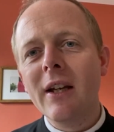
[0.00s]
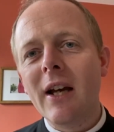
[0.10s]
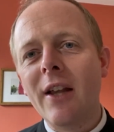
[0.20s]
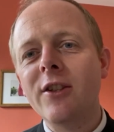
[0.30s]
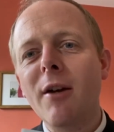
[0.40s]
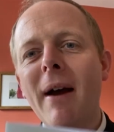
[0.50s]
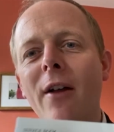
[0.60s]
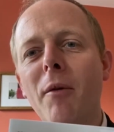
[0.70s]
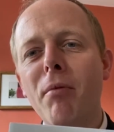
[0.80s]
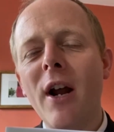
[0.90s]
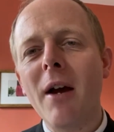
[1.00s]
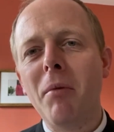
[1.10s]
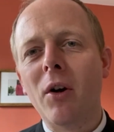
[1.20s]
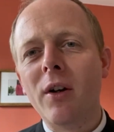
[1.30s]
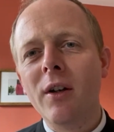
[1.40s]
And somehow the prayer
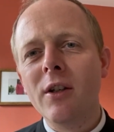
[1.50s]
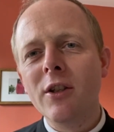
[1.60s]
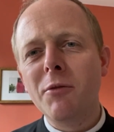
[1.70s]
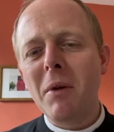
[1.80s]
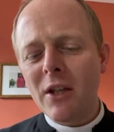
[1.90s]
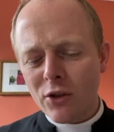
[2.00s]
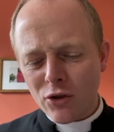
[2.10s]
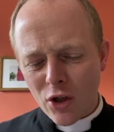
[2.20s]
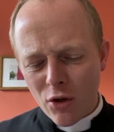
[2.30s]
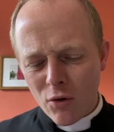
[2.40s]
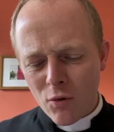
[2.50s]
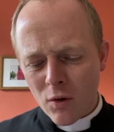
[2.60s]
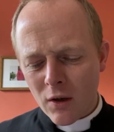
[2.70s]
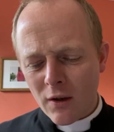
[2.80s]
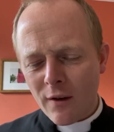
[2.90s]
book speaks so
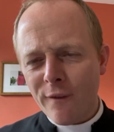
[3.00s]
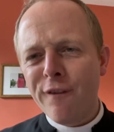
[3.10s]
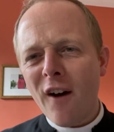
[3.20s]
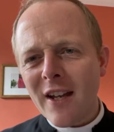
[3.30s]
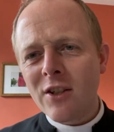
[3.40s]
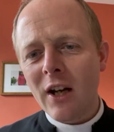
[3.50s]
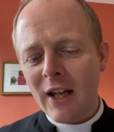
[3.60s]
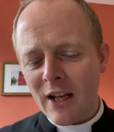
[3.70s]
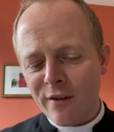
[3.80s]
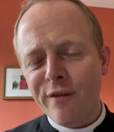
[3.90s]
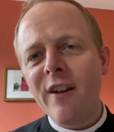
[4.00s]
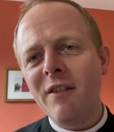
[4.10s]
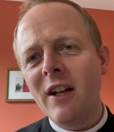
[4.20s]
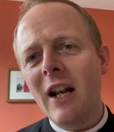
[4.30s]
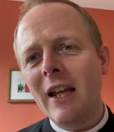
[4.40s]
vitally and
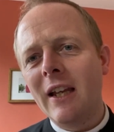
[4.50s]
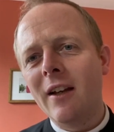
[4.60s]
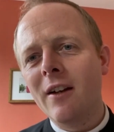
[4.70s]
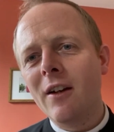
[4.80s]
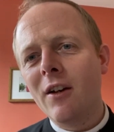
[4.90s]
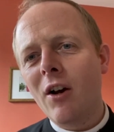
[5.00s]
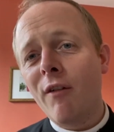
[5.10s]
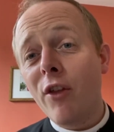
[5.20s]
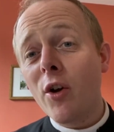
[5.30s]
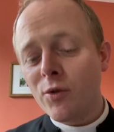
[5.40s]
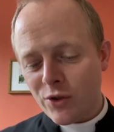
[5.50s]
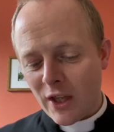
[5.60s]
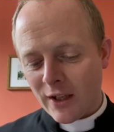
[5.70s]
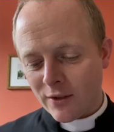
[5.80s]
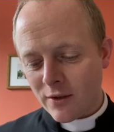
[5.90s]
vividly of those
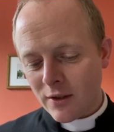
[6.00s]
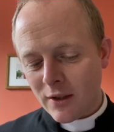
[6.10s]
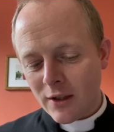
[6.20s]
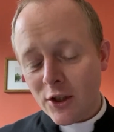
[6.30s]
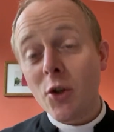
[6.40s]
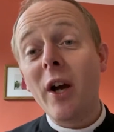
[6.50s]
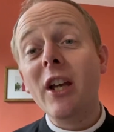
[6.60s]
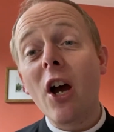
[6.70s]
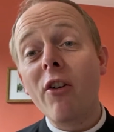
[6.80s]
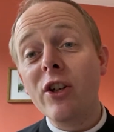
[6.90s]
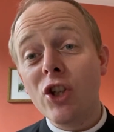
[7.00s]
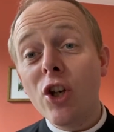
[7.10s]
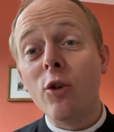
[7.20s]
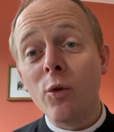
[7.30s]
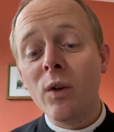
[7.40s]
things. So I encourage
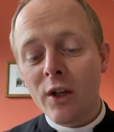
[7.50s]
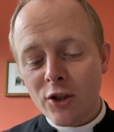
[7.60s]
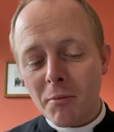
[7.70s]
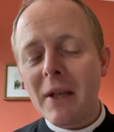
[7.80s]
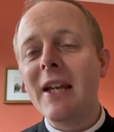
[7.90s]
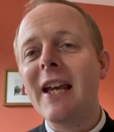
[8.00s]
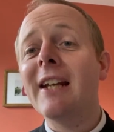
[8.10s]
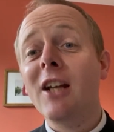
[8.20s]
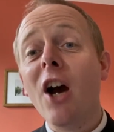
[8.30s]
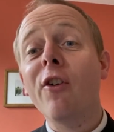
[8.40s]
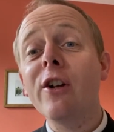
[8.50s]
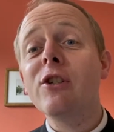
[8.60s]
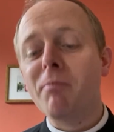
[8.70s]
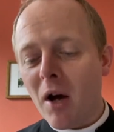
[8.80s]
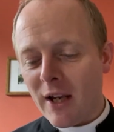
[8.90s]
you to be
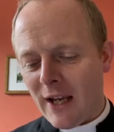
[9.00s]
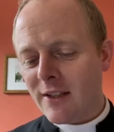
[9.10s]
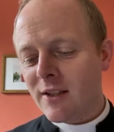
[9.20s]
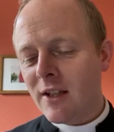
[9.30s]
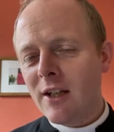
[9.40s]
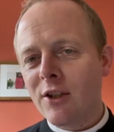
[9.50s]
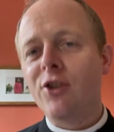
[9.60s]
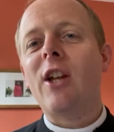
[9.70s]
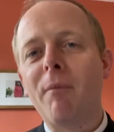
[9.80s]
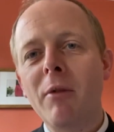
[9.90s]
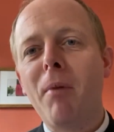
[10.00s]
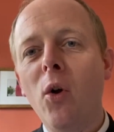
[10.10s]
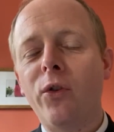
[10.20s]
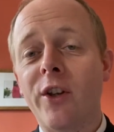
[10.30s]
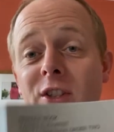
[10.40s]
encouraged by it, to step with
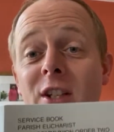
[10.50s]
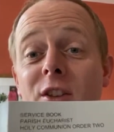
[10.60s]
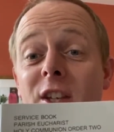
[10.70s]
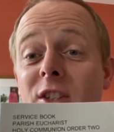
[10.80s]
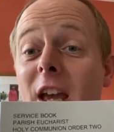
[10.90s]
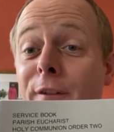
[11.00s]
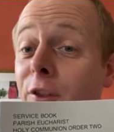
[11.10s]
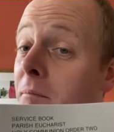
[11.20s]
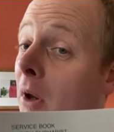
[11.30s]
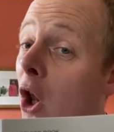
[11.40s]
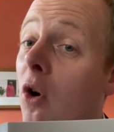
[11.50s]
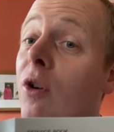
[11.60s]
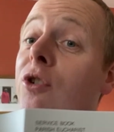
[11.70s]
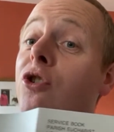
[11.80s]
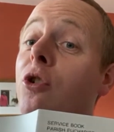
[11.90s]
boldness into this gift that
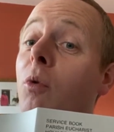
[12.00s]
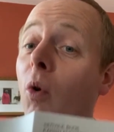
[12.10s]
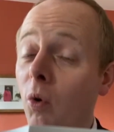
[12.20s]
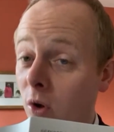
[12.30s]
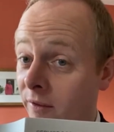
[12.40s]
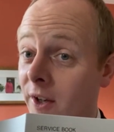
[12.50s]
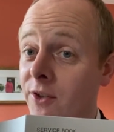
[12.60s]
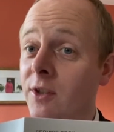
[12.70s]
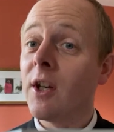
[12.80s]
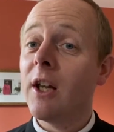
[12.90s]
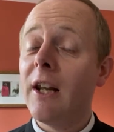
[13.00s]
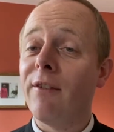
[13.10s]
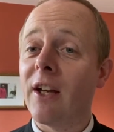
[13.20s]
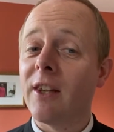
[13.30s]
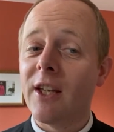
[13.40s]
belongs to all of us
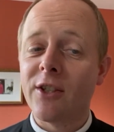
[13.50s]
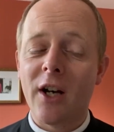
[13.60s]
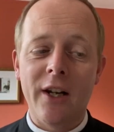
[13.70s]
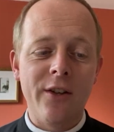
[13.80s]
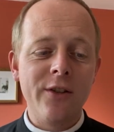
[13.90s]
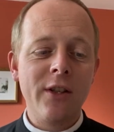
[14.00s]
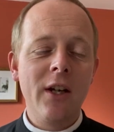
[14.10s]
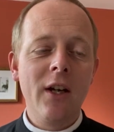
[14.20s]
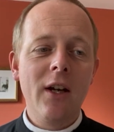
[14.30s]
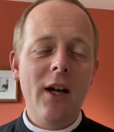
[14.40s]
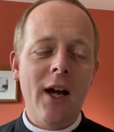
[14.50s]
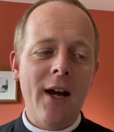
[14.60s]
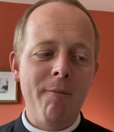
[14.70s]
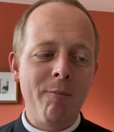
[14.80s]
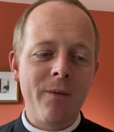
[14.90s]
living in these islands,
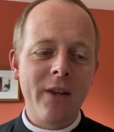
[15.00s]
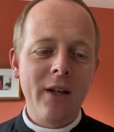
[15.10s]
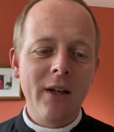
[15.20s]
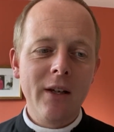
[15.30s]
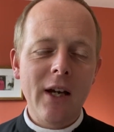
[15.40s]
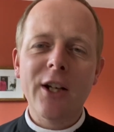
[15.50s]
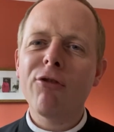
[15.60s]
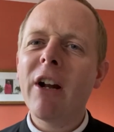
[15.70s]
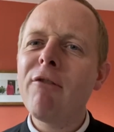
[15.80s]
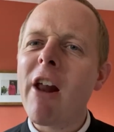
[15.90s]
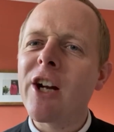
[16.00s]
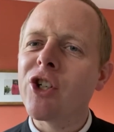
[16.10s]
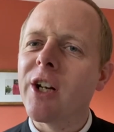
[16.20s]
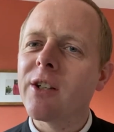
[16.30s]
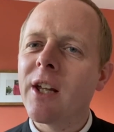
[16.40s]
and to really
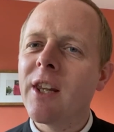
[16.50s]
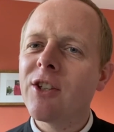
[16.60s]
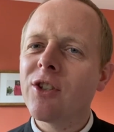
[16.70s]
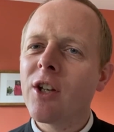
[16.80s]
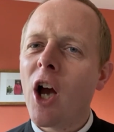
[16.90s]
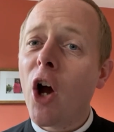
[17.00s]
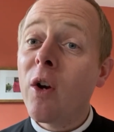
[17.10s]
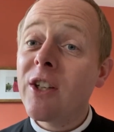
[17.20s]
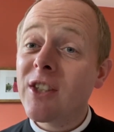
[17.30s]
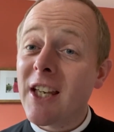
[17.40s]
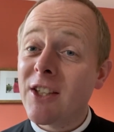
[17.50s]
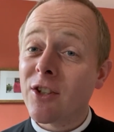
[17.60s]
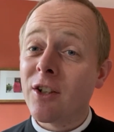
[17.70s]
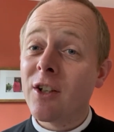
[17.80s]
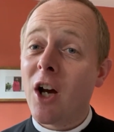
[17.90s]
relish it in this holy
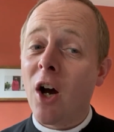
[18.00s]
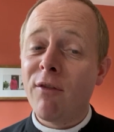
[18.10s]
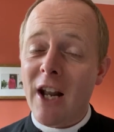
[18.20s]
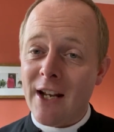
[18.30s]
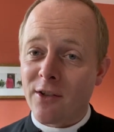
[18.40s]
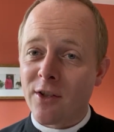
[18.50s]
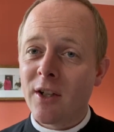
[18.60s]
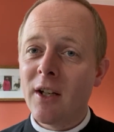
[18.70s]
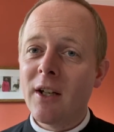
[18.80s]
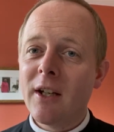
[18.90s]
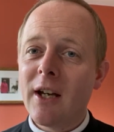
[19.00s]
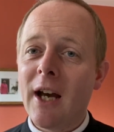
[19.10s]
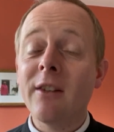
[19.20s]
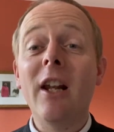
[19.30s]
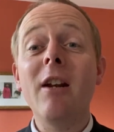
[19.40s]
season of Lent,
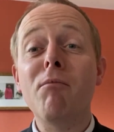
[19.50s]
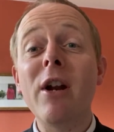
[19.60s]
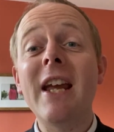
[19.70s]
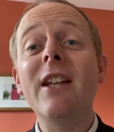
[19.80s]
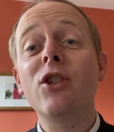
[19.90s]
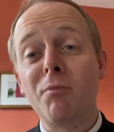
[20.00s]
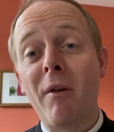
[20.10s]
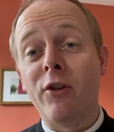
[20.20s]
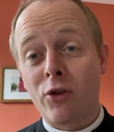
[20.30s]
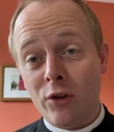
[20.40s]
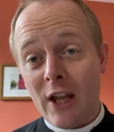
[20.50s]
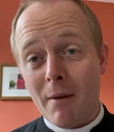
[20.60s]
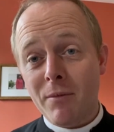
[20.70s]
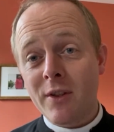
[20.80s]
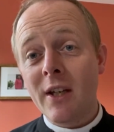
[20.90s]
and to let it bring its spiritual
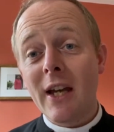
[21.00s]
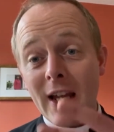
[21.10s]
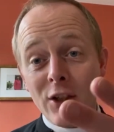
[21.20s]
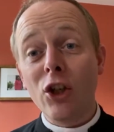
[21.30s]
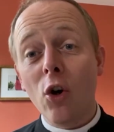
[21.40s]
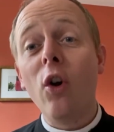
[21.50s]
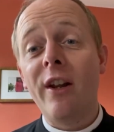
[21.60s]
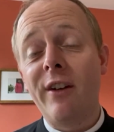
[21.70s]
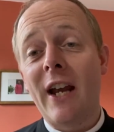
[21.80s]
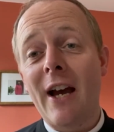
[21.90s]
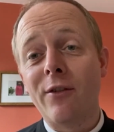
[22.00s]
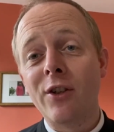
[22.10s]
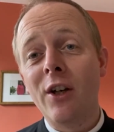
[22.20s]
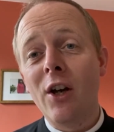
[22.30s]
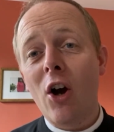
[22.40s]
depths into your living out
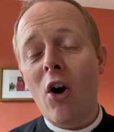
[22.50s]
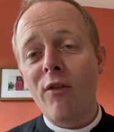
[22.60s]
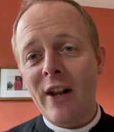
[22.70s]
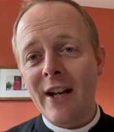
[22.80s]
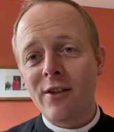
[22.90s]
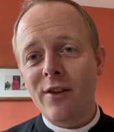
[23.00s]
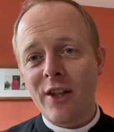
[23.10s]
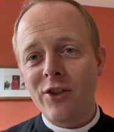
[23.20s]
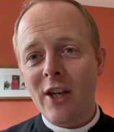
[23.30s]
of Lent this